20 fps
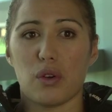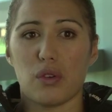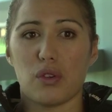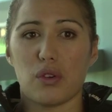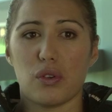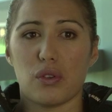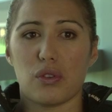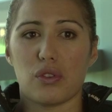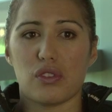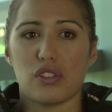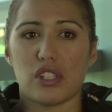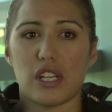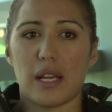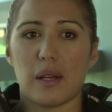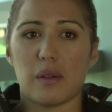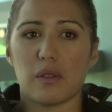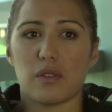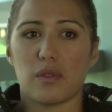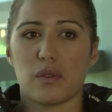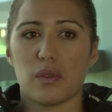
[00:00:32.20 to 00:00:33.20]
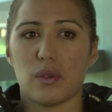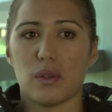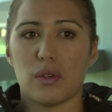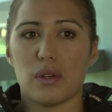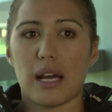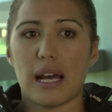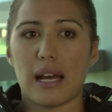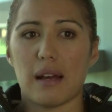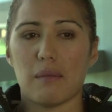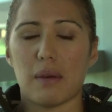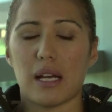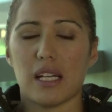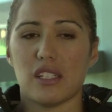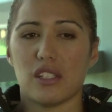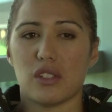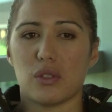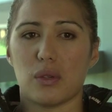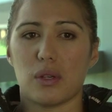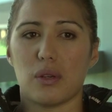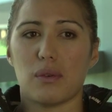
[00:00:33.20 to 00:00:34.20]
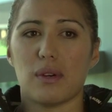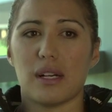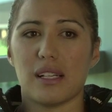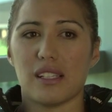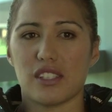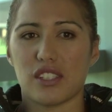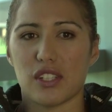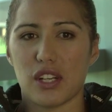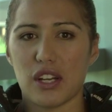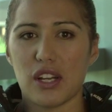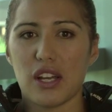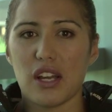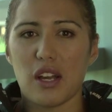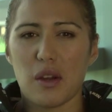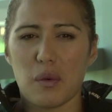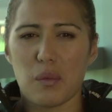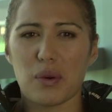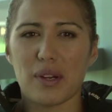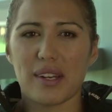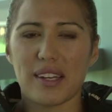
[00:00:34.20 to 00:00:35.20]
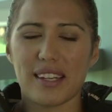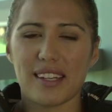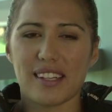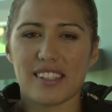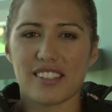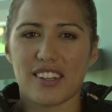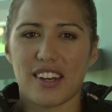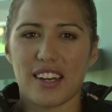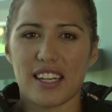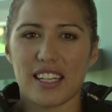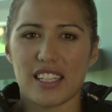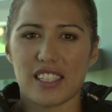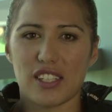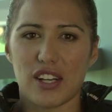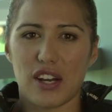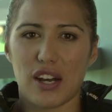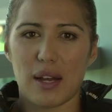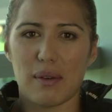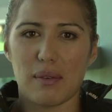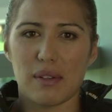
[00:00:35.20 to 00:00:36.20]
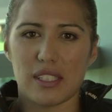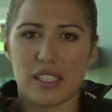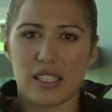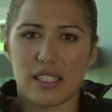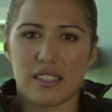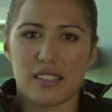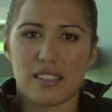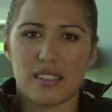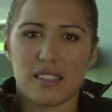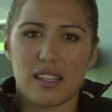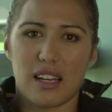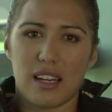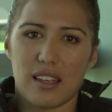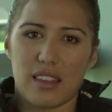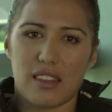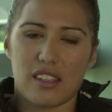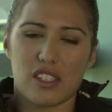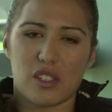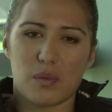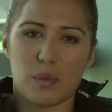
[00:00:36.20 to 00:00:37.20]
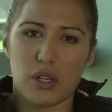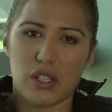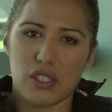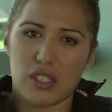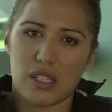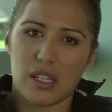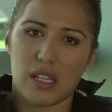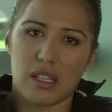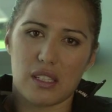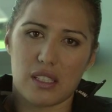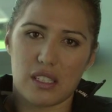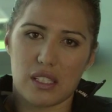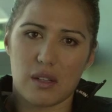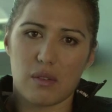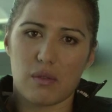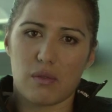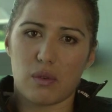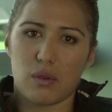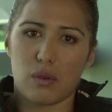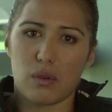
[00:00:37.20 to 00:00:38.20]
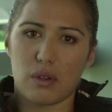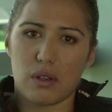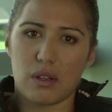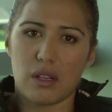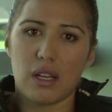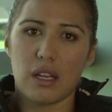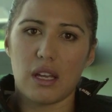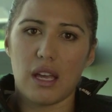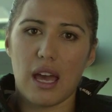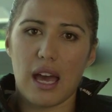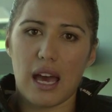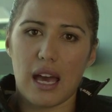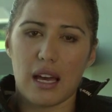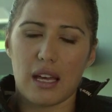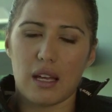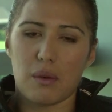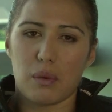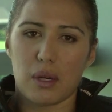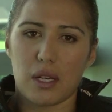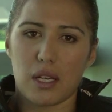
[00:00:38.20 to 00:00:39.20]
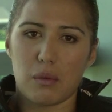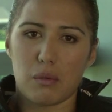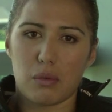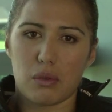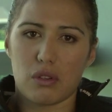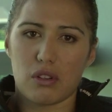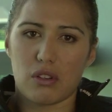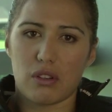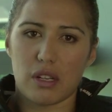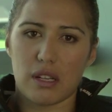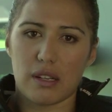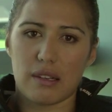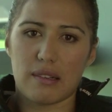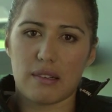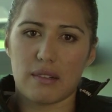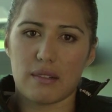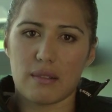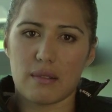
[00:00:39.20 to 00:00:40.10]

World Youth Champs for under 21, so pretty exciting time and just I suppose another step forward in my netball career.